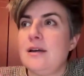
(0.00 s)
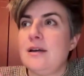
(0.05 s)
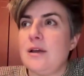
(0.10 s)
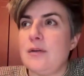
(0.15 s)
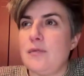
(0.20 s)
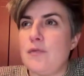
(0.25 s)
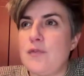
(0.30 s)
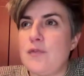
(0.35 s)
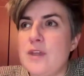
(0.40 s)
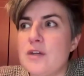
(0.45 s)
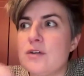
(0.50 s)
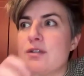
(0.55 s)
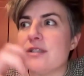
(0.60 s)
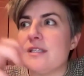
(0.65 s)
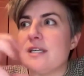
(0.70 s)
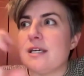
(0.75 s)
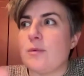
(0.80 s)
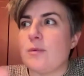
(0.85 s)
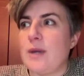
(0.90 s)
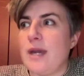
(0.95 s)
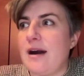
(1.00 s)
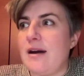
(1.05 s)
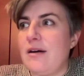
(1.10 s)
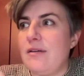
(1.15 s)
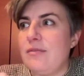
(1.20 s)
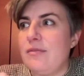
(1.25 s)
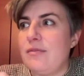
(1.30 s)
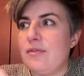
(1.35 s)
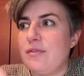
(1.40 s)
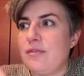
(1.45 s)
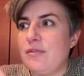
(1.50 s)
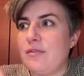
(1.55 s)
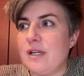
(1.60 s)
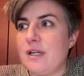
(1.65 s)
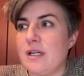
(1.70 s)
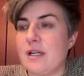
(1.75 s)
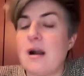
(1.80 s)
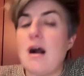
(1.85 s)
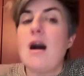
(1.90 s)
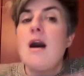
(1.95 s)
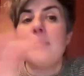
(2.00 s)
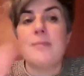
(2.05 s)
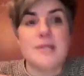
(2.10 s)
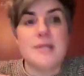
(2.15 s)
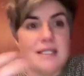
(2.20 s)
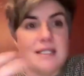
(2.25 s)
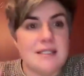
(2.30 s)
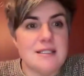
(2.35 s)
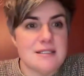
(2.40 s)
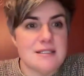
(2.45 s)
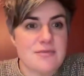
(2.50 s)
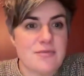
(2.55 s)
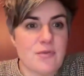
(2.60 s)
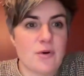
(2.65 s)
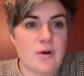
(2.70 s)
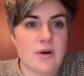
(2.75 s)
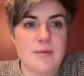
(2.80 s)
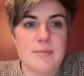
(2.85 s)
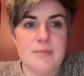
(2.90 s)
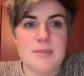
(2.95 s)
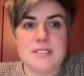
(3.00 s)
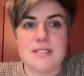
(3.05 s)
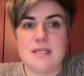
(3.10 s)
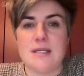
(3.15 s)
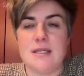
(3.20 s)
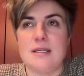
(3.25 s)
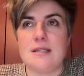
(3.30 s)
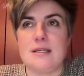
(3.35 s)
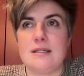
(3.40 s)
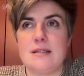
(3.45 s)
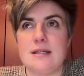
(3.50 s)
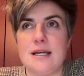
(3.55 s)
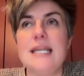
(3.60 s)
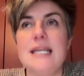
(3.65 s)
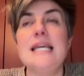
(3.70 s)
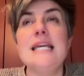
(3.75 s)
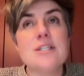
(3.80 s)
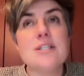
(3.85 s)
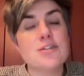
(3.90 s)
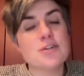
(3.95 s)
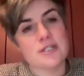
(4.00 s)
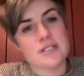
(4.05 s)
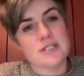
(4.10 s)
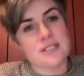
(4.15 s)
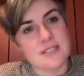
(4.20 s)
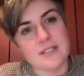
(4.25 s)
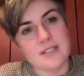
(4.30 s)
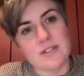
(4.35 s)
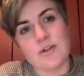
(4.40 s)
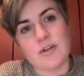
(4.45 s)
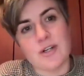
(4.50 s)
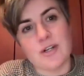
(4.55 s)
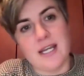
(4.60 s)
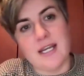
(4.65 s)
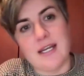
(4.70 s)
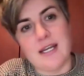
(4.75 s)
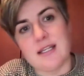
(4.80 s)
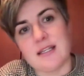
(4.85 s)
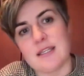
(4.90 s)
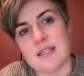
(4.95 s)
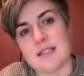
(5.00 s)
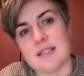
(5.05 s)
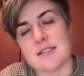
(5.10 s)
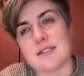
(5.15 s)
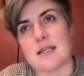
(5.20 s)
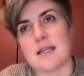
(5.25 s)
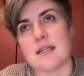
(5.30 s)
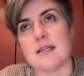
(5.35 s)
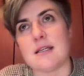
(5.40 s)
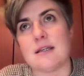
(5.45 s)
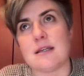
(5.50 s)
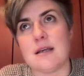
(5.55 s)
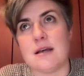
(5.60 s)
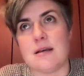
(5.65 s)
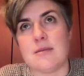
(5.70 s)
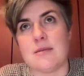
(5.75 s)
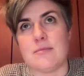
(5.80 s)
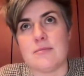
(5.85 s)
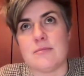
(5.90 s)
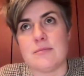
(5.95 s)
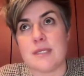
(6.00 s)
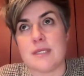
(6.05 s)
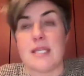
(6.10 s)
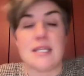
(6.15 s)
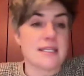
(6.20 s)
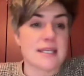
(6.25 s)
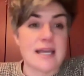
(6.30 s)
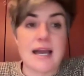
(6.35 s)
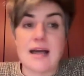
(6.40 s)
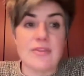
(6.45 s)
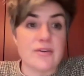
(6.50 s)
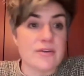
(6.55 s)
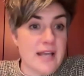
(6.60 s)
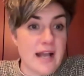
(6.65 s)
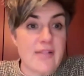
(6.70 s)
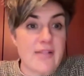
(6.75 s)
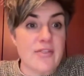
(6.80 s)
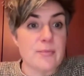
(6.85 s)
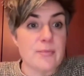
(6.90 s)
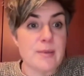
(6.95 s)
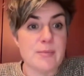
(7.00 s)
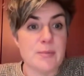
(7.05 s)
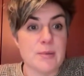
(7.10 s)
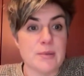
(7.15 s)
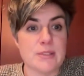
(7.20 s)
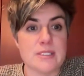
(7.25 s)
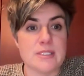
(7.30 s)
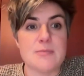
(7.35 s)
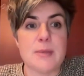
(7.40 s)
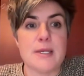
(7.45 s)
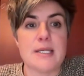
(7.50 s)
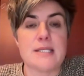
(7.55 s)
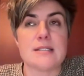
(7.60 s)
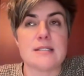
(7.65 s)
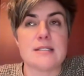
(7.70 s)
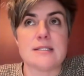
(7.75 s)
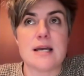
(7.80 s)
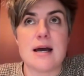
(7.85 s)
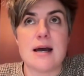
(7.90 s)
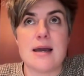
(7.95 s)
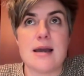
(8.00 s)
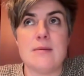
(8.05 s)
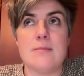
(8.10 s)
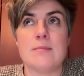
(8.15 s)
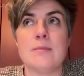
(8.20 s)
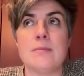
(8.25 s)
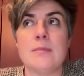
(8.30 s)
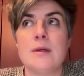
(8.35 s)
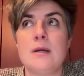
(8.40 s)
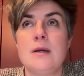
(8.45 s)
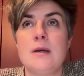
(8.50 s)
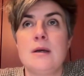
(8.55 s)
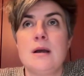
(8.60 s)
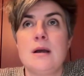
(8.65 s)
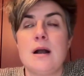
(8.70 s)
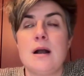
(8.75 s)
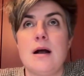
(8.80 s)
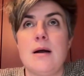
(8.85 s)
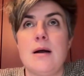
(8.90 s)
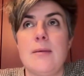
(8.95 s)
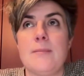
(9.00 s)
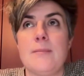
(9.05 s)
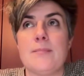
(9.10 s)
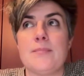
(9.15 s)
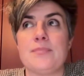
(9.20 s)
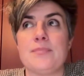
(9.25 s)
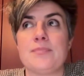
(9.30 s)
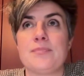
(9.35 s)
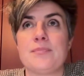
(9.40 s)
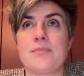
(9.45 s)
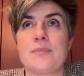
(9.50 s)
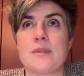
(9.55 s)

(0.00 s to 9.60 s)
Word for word: it feels like we have in common in this forum is like an interest in creating things that um, yeah that gather gather people in space and time um,